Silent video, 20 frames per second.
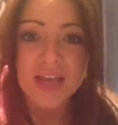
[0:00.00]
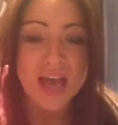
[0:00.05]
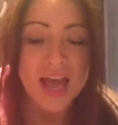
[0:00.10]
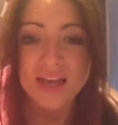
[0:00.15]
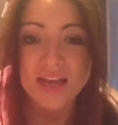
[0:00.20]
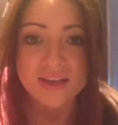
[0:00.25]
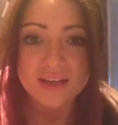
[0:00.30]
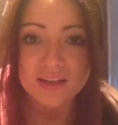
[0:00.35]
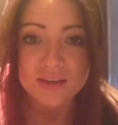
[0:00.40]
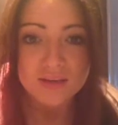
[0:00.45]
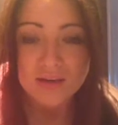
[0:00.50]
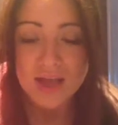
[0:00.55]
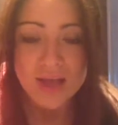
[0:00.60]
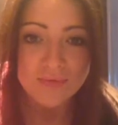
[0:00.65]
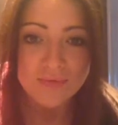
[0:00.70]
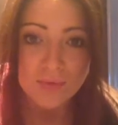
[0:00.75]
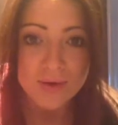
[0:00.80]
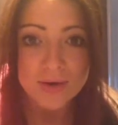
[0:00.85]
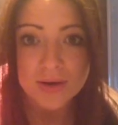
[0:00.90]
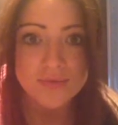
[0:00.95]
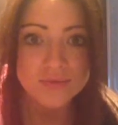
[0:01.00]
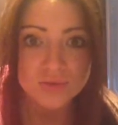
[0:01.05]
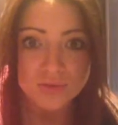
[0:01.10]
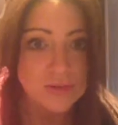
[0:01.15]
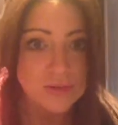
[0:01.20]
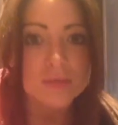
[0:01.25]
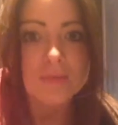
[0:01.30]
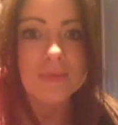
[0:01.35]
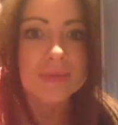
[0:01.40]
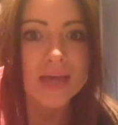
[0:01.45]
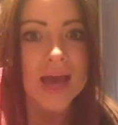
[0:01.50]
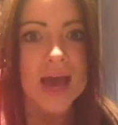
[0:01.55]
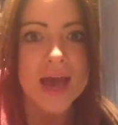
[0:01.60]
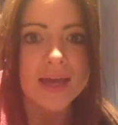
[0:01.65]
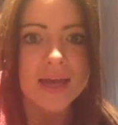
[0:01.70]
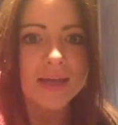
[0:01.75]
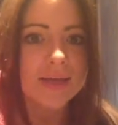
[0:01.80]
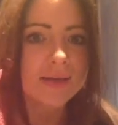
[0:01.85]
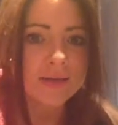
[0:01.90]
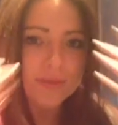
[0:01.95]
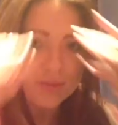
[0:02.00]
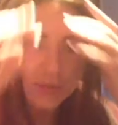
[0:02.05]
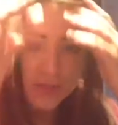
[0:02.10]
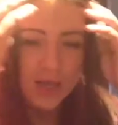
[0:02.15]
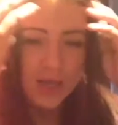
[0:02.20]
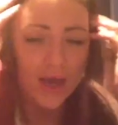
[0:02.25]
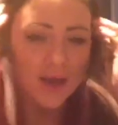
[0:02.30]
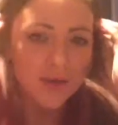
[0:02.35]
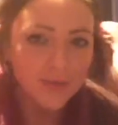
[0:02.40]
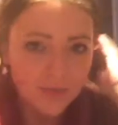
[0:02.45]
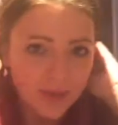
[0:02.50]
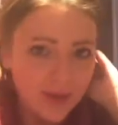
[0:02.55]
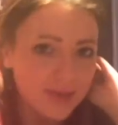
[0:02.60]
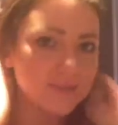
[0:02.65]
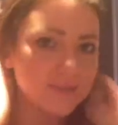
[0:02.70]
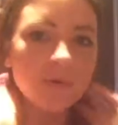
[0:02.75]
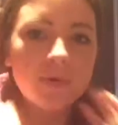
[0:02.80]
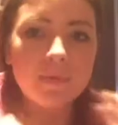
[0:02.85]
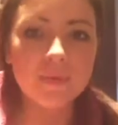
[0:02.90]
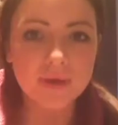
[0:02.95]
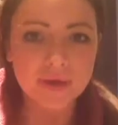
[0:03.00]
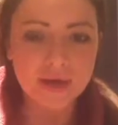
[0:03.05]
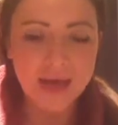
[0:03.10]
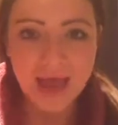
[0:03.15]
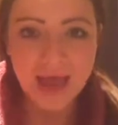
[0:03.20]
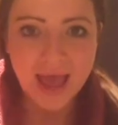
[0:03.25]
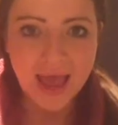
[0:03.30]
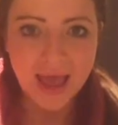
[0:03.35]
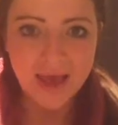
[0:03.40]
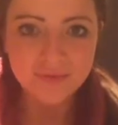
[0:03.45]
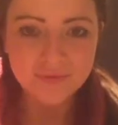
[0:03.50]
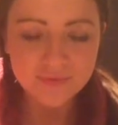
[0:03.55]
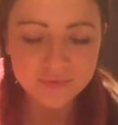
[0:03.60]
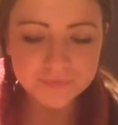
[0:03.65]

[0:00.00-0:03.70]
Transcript: and everyone loves Christmas cake. So that's what we're going to have.